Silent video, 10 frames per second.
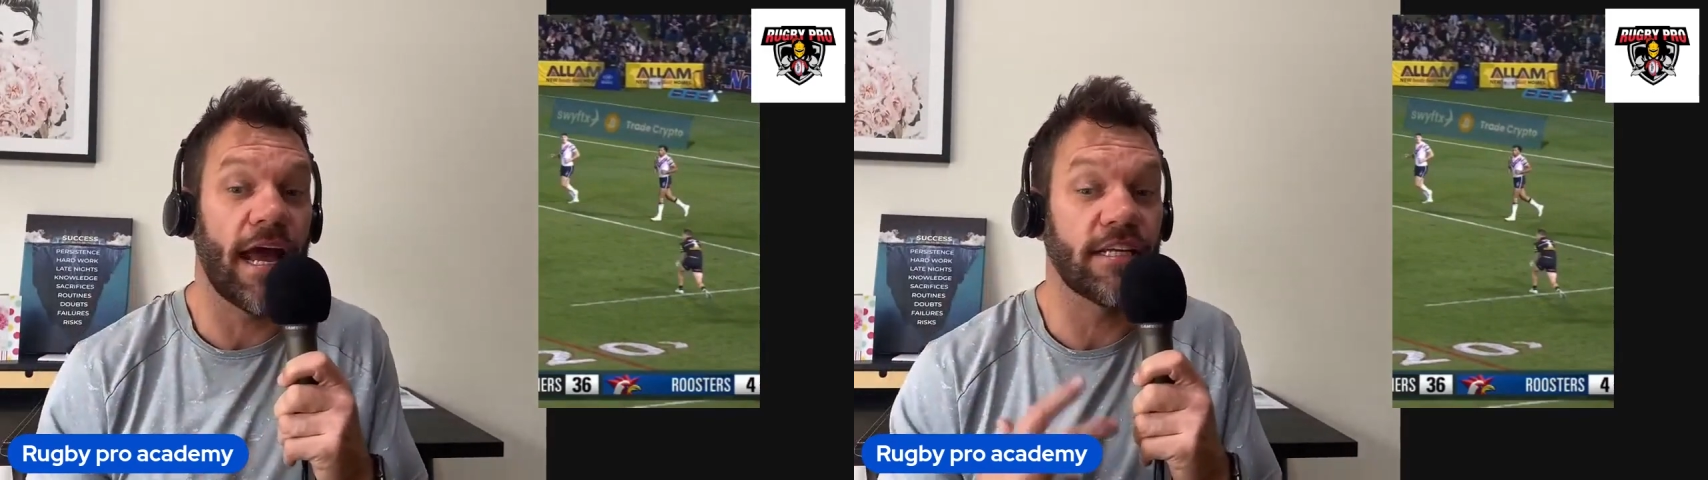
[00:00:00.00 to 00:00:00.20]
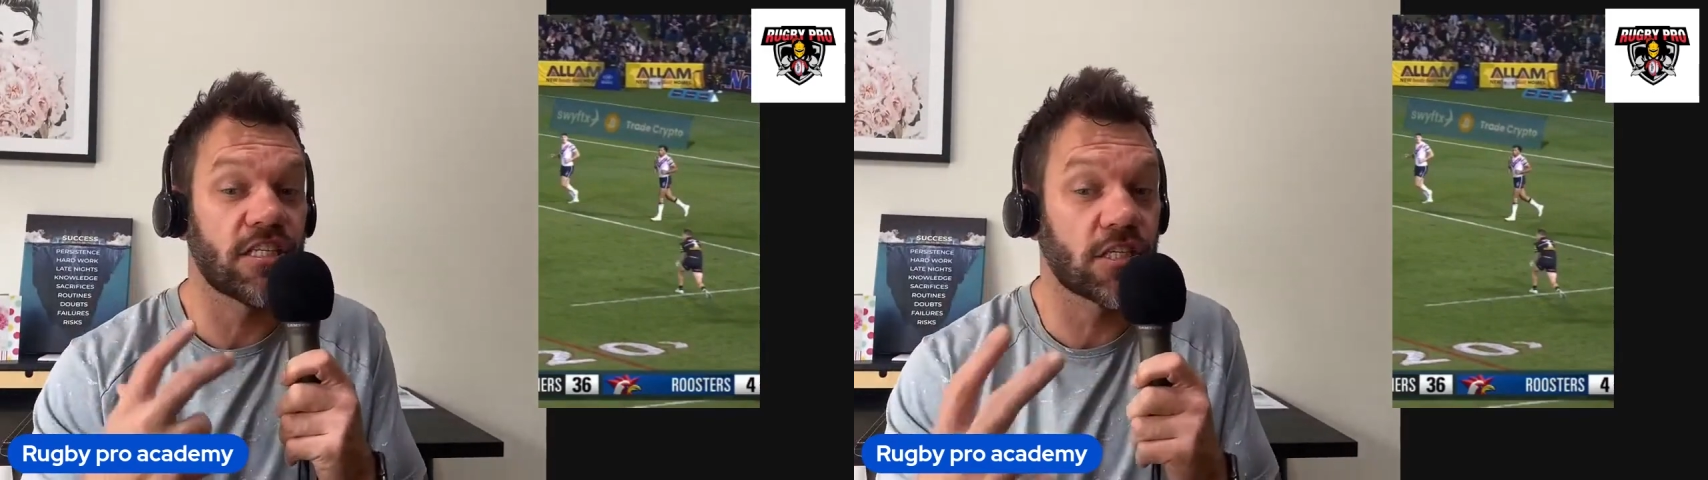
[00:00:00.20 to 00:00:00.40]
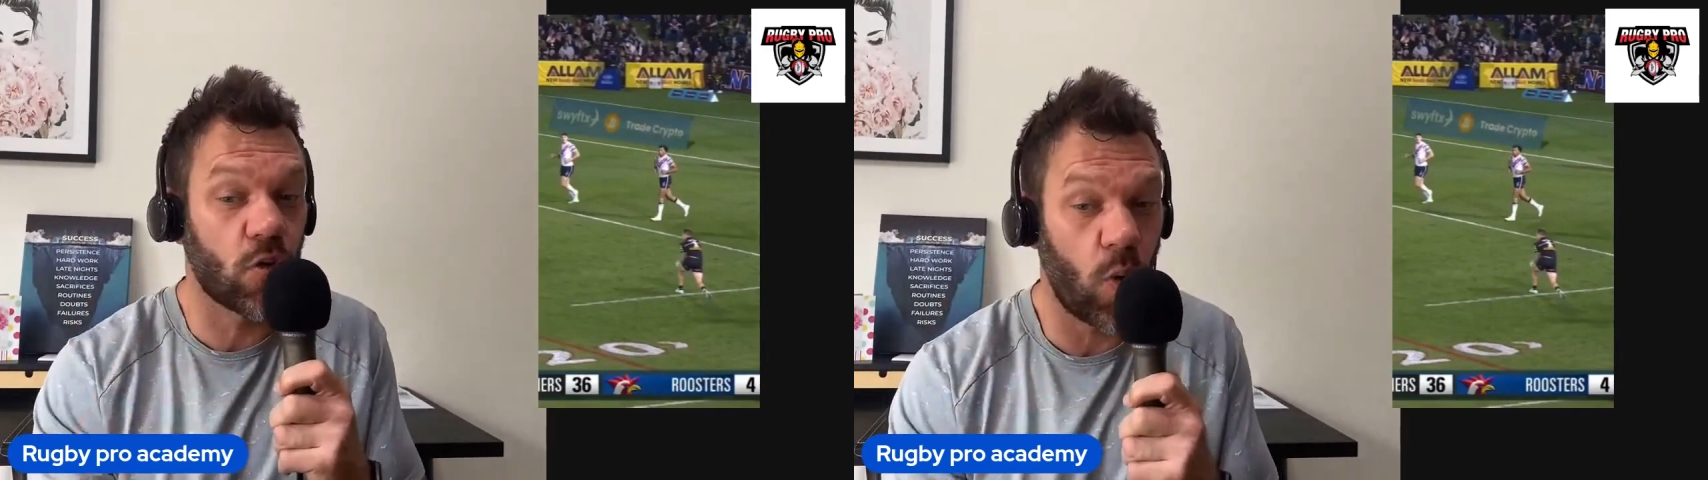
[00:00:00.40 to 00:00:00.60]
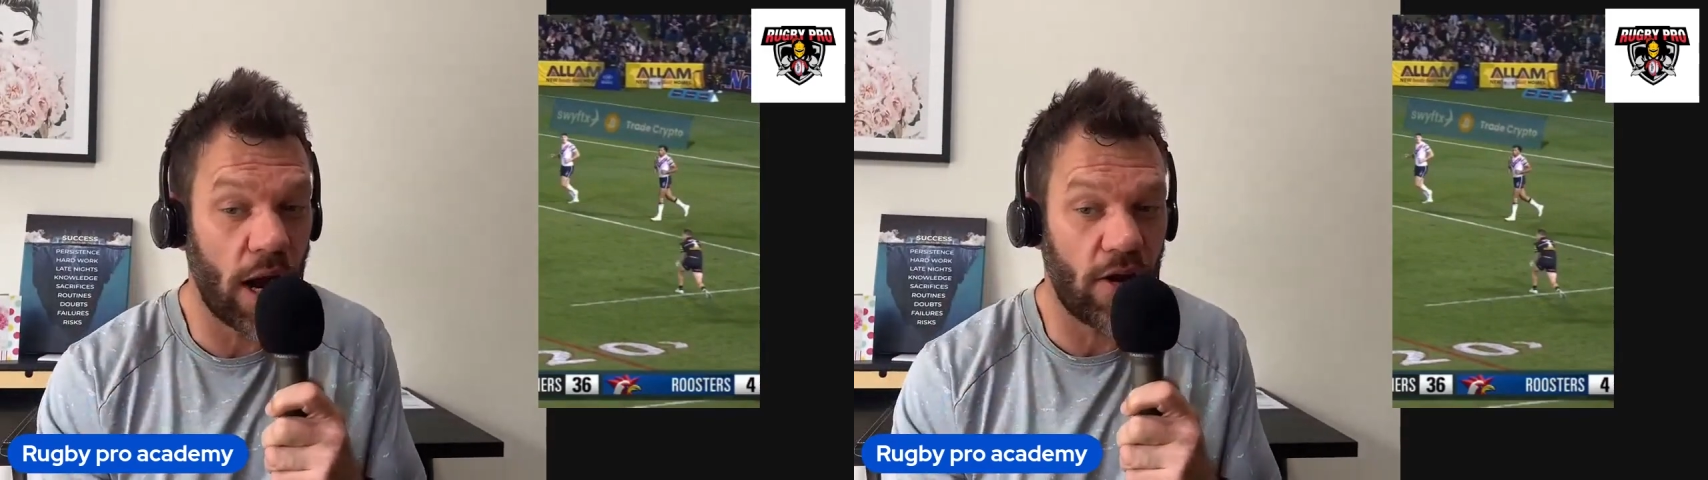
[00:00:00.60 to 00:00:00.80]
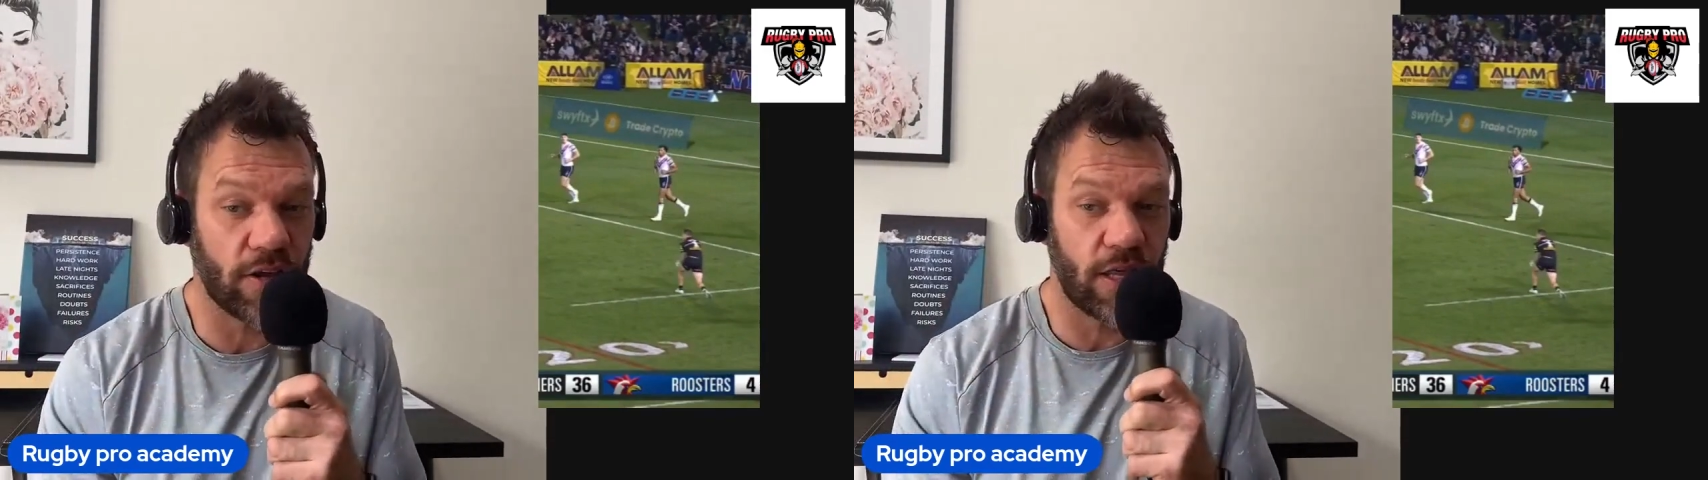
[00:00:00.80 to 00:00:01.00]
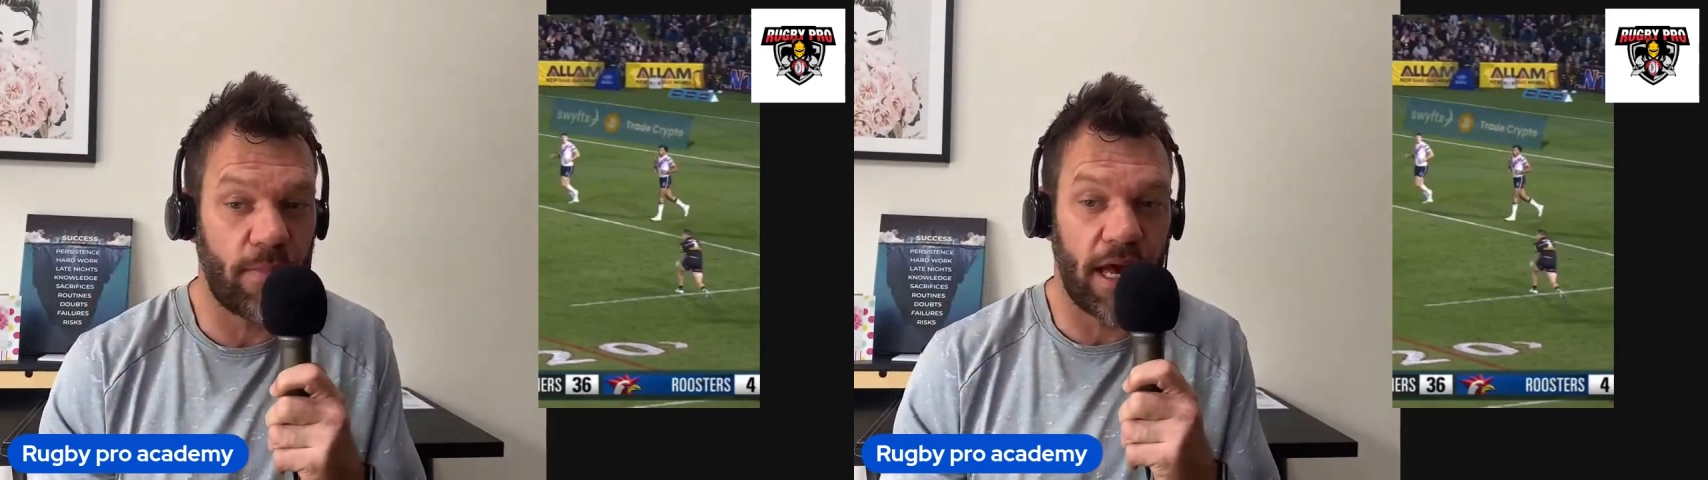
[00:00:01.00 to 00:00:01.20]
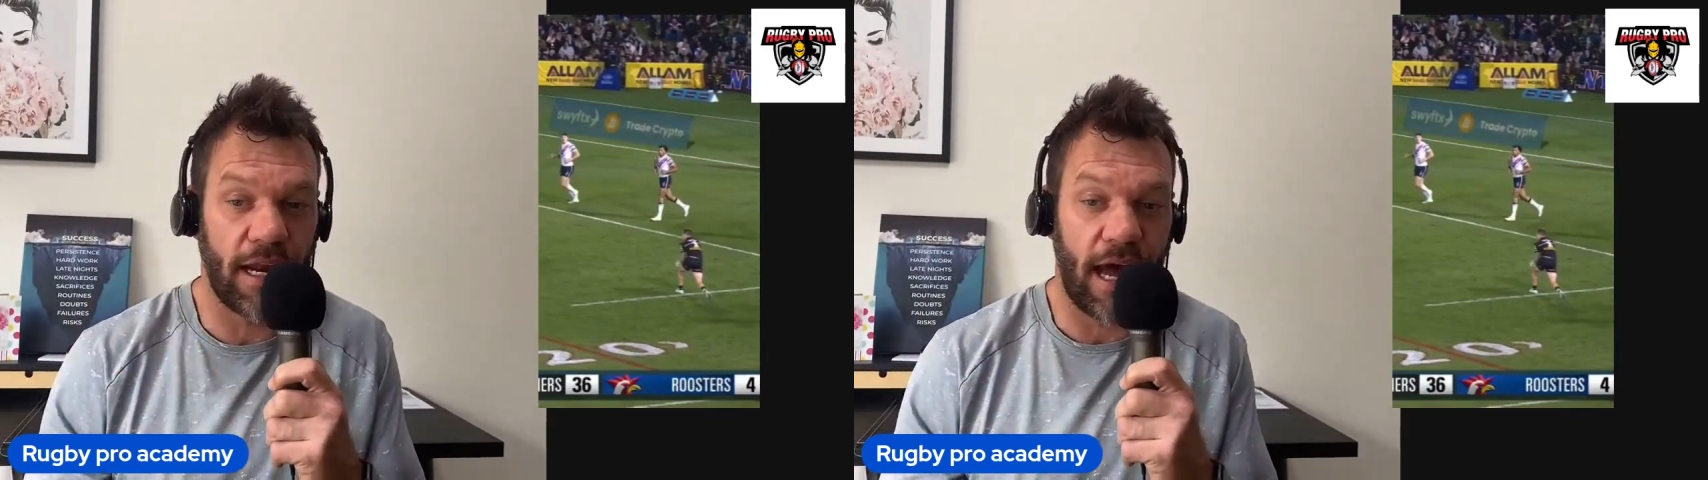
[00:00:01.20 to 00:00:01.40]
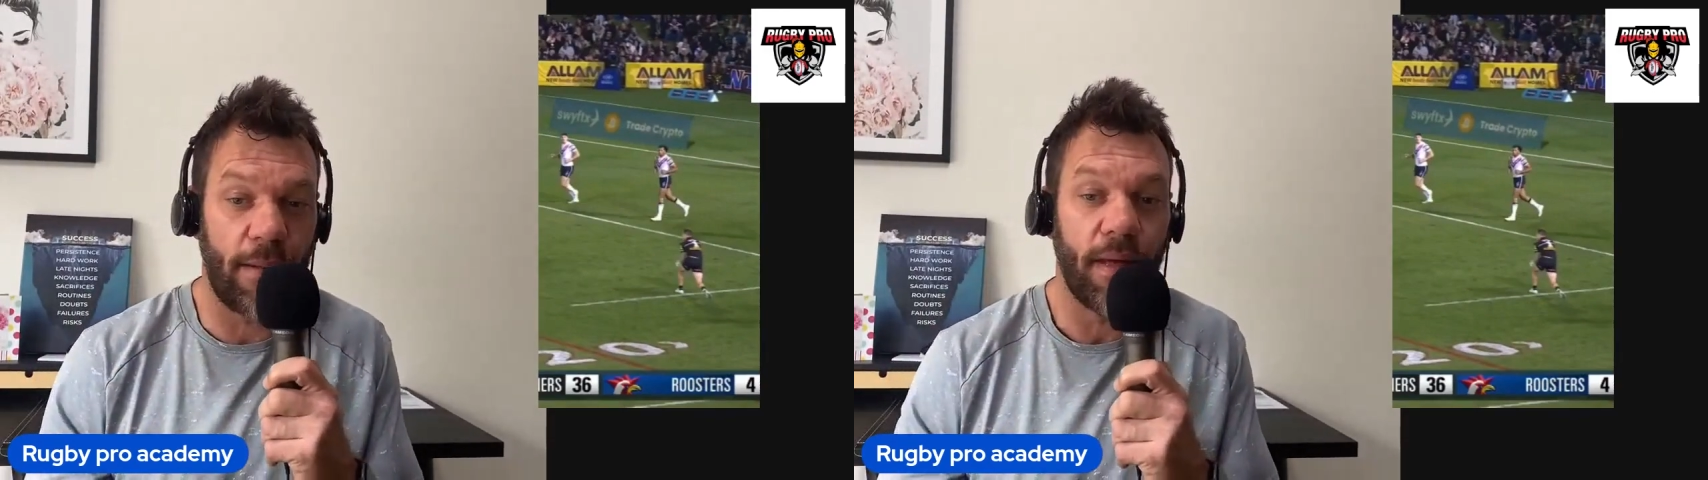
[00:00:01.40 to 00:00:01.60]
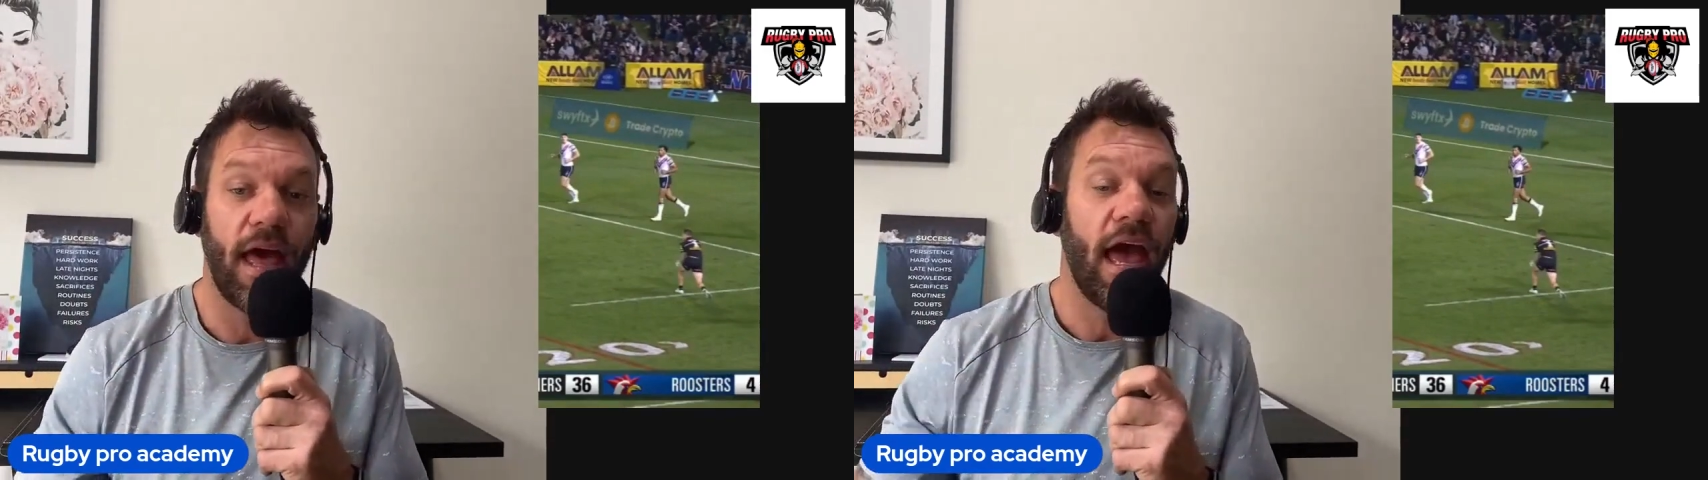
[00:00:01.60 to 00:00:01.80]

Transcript: and squaring the man up.